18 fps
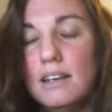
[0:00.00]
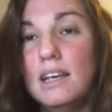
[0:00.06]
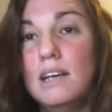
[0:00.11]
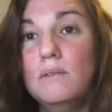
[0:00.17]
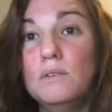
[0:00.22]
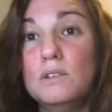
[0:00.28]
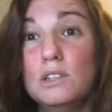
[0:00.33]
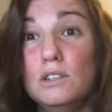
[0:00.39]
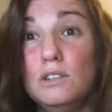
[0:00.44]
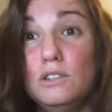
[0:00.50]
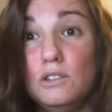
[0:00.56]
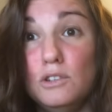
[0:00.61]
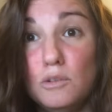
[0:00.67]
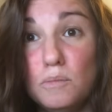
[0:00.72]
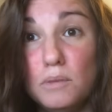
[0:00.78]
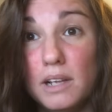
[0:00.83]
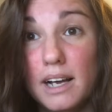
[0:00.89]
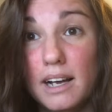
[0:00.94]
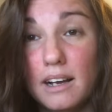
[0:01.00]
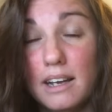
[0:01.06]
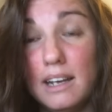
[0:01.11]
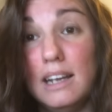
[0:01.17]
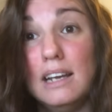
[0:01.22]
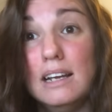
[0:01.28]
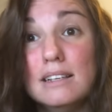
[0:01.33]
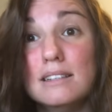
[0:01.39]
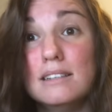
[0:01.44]
It was a duplex.
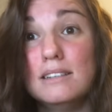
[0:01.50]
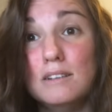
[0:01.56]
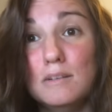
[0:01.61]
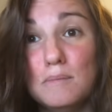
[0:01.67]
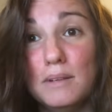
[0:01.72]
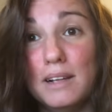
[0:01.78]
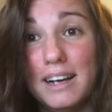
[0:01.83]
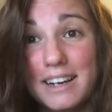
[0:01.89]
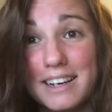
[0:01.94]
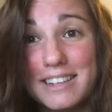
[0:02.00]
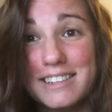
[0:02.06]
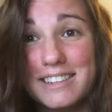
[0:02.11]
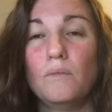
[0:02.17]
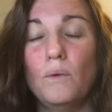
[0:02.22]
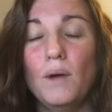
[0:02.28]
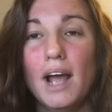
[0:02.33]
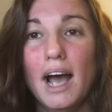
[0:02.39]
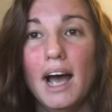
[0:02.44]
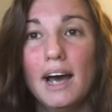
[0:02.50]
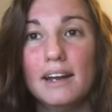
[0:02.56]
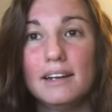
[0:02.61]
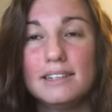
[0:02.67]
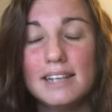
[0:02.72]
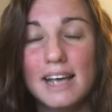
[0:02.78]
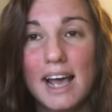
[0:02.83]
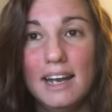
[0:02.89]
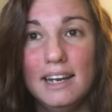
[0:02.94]
It is a duplex. We had a
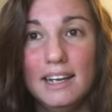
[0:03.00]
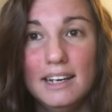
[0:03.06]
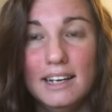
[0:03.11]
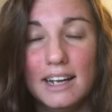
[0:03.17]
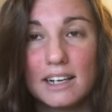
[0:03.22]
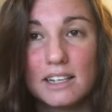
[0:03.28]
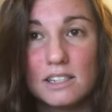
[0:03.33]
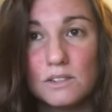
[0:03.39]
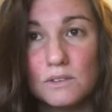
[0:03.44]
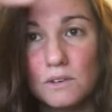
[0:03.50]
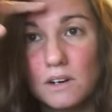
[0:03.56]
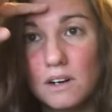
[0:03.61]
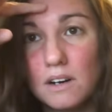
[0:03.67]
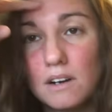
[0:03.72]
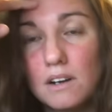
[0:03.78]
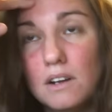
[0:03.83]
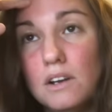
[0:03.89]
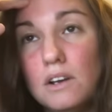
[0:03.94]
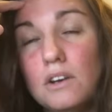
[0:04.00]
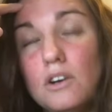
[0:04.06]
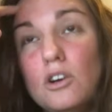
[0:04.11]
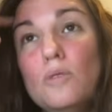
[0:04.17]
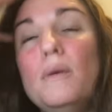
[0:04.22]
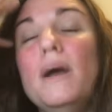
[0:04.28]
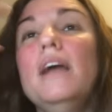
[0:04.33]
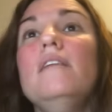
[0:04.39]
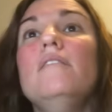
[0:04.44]
tenant next door
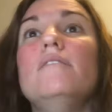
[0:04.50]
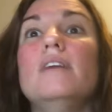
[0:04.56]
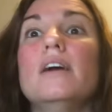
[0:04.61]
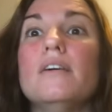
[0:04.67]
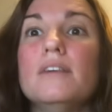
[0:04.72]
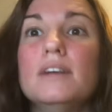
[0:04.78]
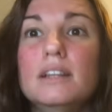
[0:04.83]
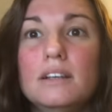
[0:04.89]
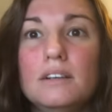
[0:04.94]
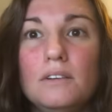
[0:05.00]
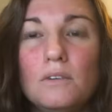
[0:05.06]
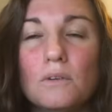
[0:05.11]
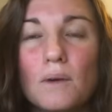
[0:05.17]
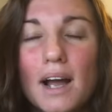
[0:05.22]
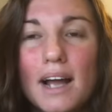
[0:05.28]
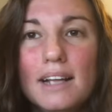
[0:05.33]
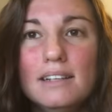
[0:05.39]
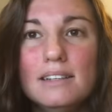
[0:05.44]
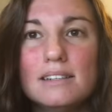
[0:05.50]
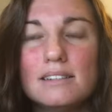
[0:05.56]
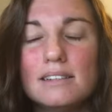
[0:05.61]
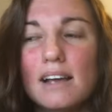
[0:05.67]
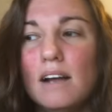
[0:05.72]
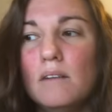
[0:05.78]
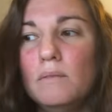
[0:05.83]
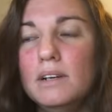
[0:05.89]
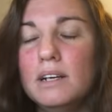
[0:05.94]
who paid very little rent,
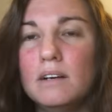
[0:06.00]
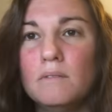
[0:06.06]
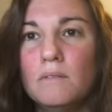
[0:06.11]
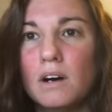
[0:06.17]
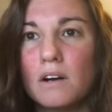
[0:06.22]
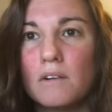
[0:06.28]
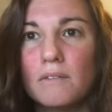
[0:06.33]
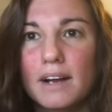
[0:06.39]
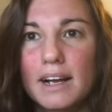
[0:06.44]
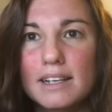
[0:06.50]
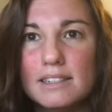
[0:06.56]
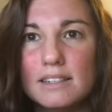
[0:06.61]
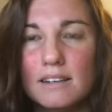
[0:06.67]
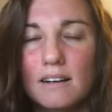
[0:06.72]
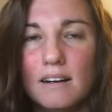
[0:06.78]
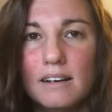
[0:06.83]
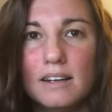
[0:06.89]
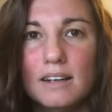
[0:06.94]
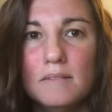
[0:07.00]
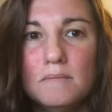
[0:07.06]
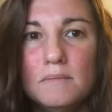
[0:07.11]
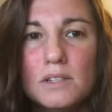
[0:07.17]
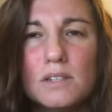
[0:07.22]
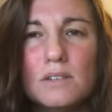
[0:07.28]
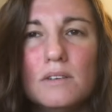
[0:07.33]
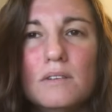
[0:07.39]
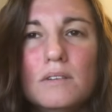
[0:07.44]
and we didn't want to raise it on him.
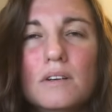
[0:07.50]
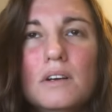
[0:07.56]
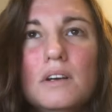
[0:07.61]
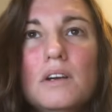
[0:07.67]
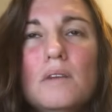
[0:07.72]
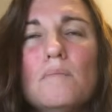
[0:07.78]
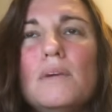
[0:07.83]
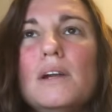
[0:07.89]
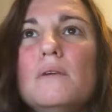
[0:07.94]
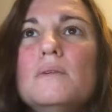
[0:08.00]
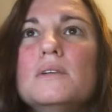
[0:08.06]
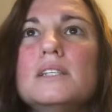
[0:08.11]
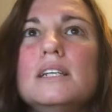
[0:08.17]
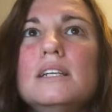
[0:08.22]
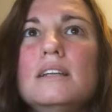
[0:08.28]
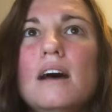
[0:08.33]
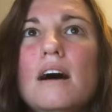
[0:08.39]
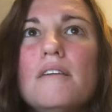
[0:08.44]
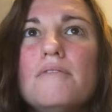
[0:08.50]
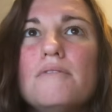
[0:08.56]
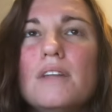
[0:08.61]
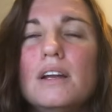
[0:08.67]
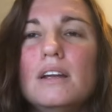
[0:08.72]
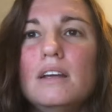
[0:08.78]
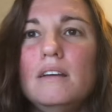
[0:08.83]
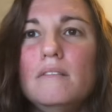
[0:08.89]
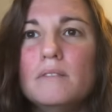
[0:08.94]
So, but it was enough
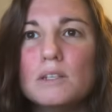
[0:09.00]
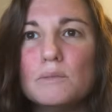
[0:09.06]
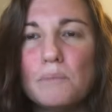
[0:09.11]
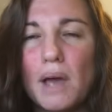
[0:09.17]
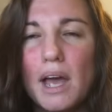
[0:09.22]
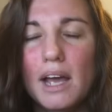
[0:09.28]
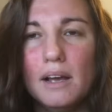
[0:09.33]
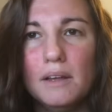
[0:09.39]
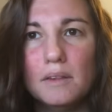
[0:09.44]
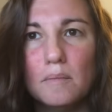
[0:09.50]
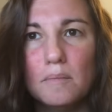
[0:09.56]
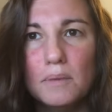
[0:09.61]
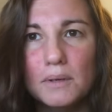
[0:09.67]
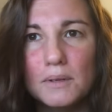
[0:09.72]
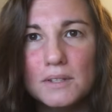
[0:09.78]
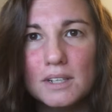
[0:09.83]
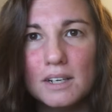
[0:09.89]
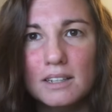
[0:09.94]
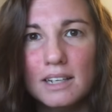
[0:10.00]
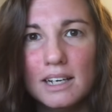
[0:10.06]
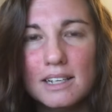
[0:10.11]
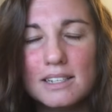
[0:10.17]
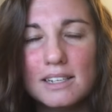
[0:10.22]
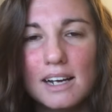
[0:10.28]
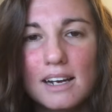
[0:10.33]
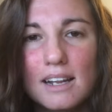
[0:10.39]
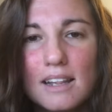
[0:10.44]
that he was paying the bills on that
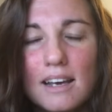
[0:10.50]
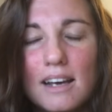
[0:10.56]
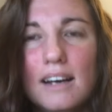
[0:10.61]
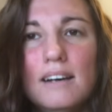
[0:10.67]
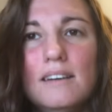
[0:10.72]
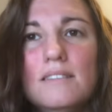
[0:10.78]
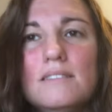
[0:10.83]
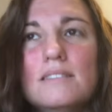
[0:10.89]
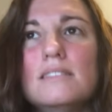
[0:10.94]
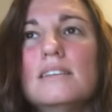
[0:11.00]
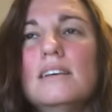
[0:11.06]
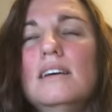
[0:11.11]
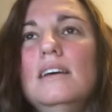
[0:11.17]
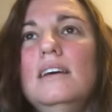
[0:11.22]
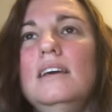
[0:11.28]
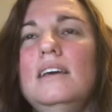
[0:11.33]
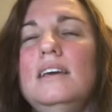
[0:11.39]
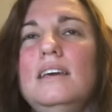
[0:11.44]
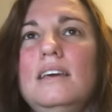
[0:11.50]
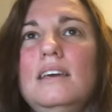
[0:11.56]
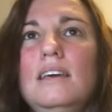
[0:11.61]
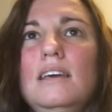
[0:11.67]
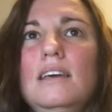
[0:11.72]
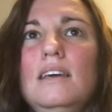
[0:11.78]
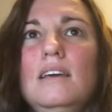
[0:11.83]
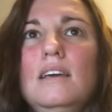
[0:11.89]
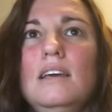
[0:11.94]
side of the house.
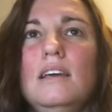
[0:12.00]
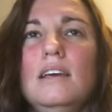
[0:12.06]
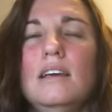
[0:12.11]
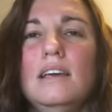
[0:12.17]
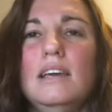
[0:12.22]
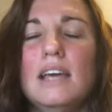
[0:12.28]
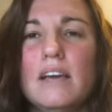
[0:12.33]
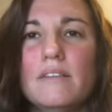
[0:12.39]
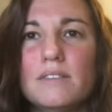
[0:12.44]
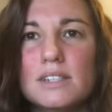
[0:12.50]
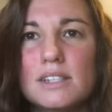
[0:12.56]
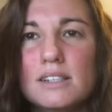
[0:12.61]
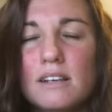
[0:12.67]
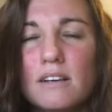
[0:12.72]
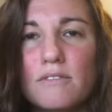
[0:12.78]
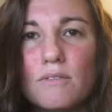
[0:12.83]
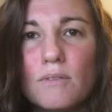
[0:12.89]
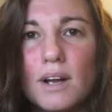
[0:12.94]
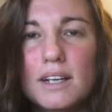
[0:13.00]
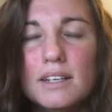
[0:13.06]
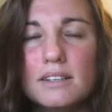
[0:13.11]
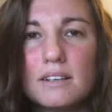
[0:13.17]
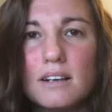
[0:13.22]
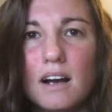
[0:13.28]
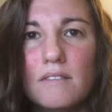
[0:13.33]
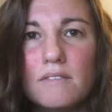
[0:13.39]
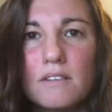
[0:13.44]
He gave us enough rent to
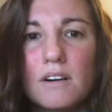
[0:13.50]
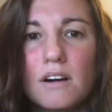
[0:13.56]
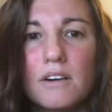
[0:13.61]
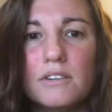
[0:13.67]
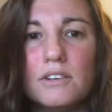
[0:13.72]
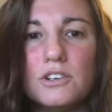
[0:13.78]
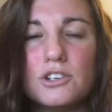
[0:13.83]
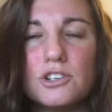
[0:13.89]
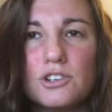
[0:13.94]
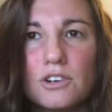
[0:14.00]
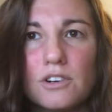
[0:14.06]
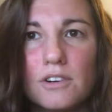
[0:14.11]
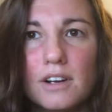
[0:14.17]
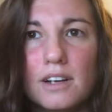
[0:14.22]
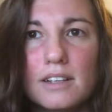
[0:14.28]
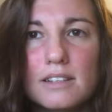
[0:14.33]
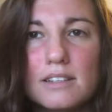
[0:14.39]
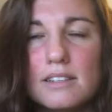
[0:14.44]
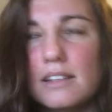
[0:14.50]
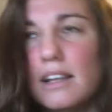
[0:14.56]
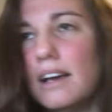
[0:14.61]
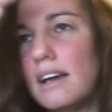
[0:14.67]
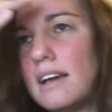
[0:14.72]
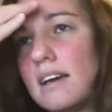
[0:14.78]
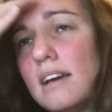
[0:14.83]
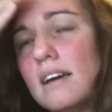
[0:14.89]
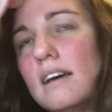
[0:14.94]
cover our insurance.
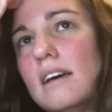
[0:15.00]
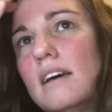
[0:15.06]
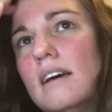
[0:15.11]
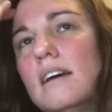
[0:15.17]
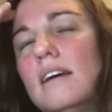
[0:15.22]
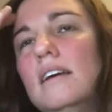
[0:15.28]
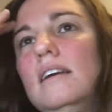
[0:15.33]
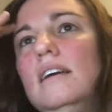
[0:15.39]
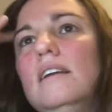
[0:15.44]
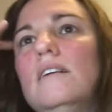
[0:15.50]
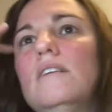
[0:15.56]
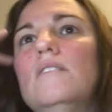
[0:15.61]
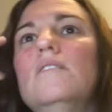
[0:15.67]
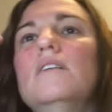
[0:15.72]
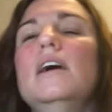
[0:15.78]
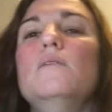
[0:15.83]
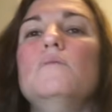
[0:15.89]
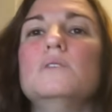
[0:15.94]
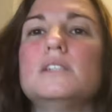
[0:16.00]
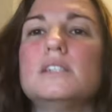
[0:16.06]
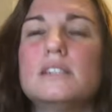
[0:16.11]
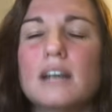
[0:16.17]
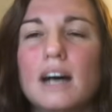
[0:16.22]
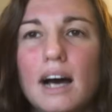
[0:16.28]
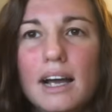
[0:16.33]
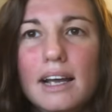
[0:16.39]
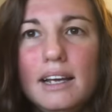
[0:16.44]
Like, you know, it was
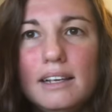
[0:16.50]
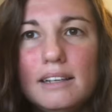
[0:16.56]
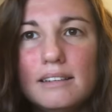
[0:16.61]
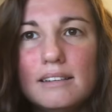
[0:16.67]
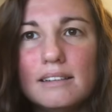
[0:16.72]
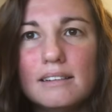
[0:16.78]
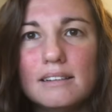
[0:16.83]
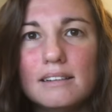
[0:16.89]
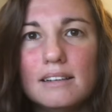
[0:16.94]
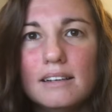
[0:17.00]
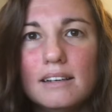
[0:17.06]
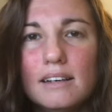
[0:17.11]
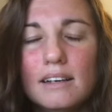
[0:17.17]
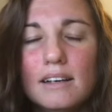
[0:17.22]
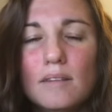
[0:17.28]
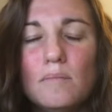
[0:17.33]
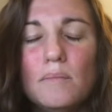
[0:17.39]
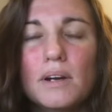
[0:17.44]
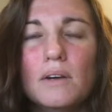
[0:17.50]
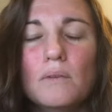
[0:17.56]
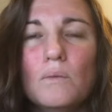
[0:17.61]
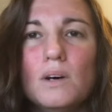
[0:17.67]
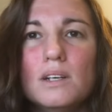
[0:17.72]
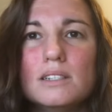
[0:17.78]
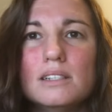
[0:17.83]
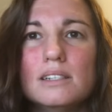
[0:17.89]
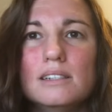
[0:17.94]
tight, but it
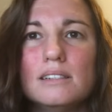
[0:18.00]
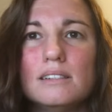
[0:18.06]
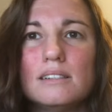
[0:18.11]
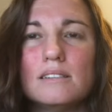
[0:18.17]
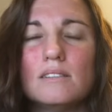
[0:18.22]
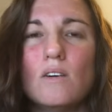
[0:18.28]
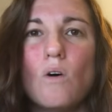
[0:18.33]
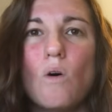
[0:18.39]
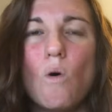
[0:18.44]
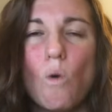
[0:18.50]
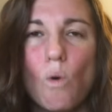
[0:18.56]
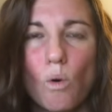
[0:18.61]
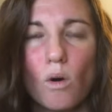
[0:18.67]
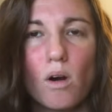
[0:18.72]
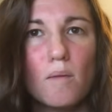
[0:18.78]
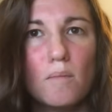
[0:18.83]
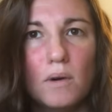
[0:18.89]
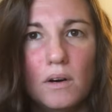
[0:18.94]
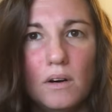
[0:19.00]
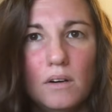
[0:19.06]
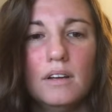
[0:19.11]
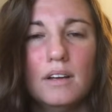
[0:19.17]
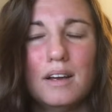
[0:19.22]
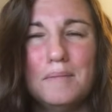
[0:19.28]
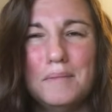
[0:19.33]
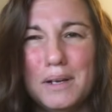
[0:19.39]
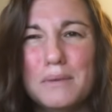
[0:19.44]
wasn't horrible.
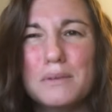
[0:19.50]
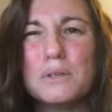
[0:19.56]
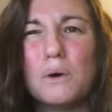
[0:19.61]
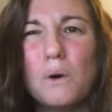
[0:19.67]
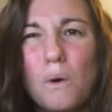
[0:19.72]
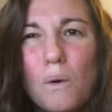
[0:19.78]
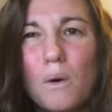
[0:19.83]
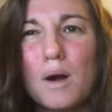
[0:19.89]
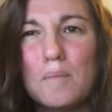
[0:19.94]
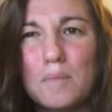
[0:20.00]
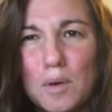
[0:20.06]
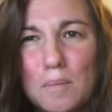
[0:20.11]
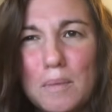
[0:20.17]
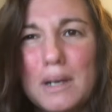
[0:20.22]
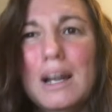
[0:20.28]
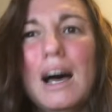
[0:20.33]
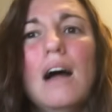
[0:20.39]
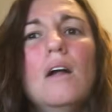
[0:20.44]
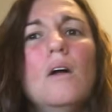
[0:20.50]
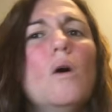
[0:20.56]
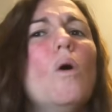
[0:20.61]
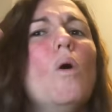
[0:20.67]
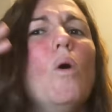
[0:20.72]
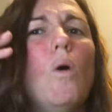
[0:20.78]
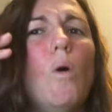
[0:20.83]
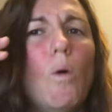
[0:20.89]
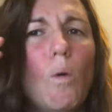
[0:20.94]
I mean, it was horrible, but not
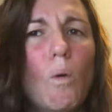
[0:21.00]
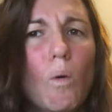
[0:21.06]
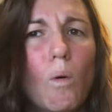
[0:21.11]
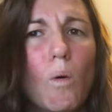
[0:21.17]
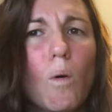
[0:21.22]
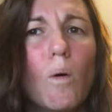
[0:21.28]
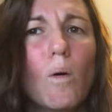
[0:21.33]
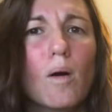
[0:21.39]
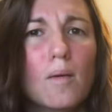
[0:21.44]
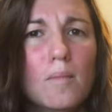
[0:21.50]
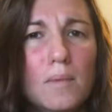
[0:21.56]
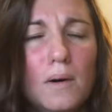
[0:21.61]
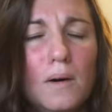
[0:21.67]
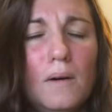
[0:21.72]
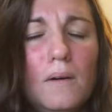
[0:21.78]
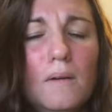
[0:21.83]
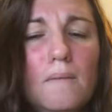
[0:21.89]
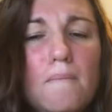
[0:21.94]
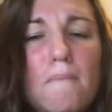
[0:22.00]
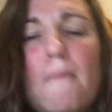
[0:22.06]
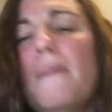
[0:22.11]
horrible.